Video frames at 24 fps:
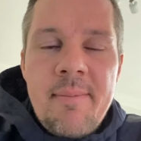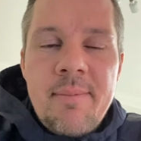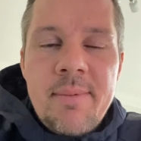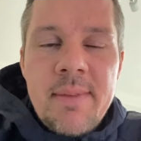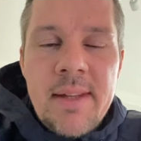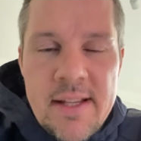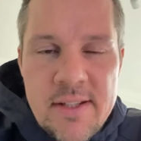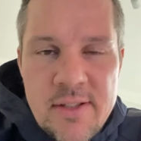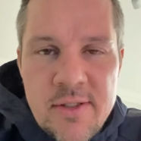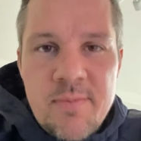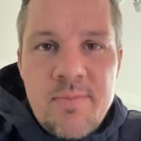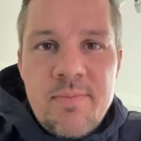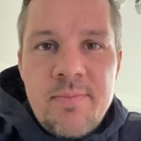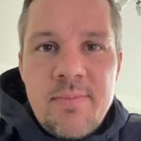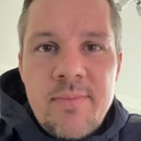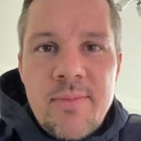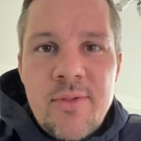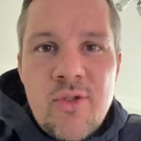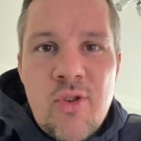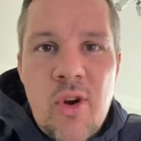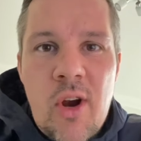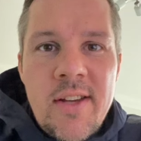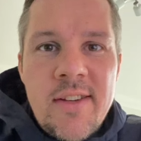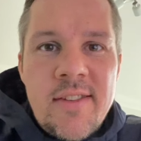Let's
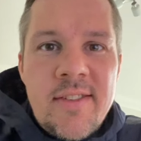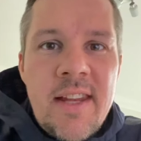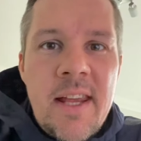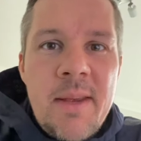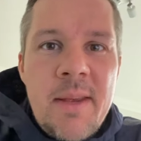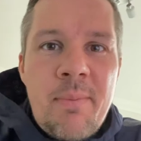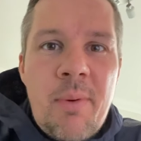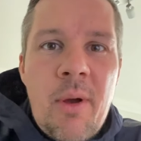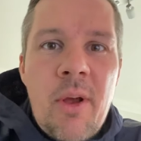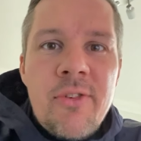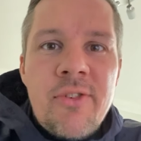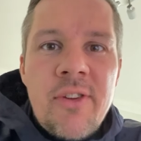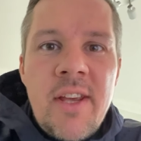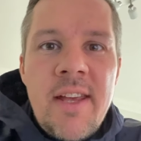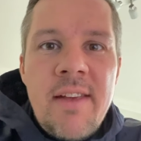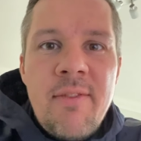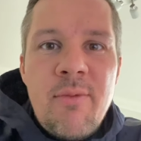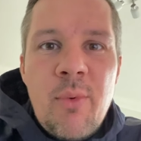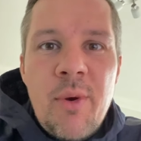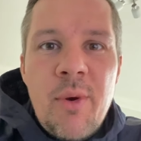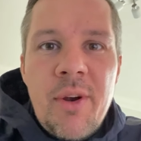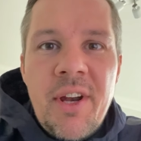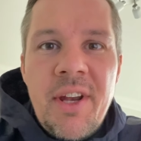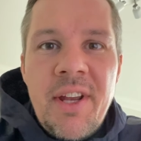try and stay
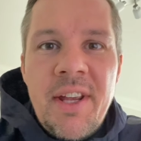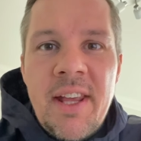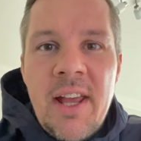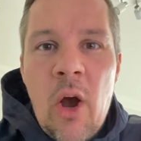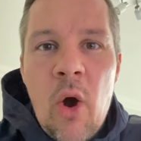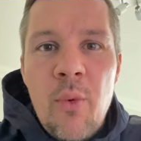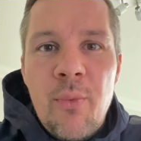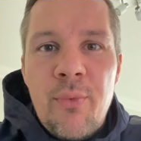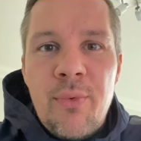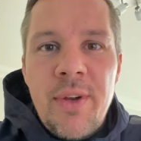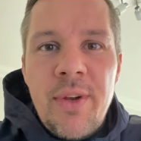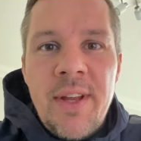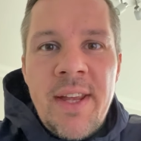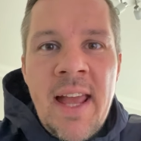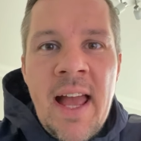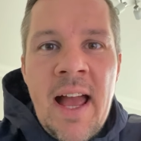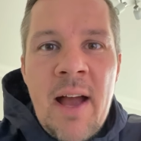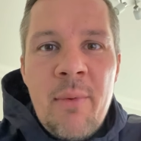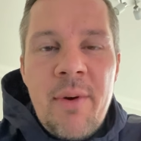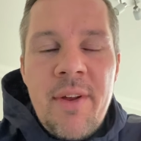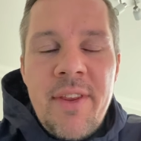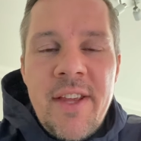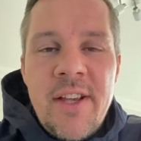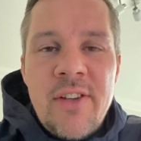positive. We're going to hopefully get
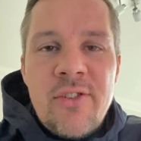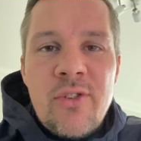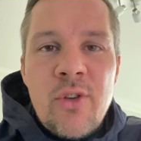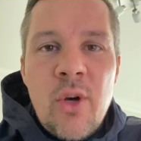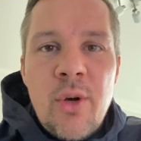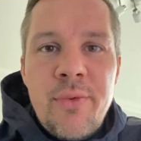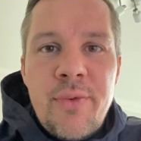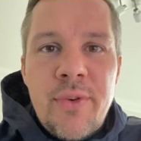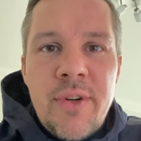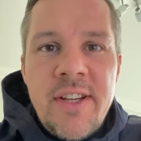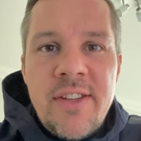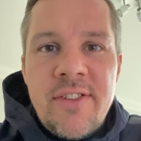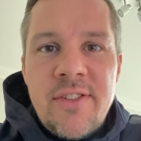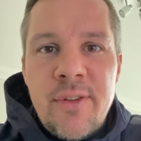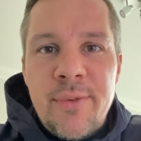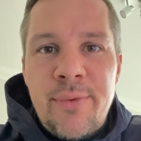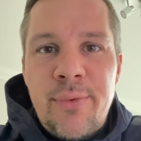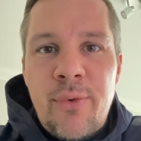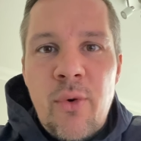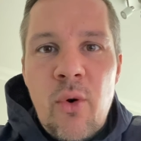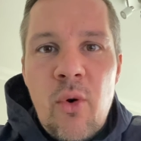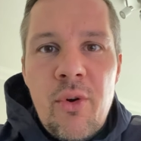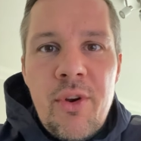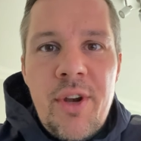out of this over Easter
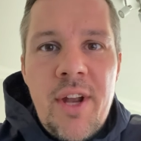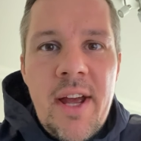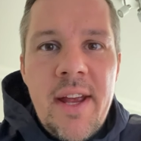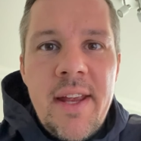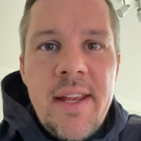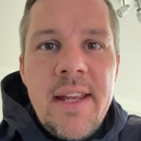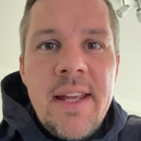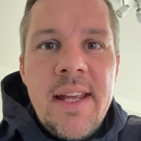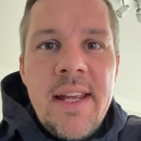fortnight,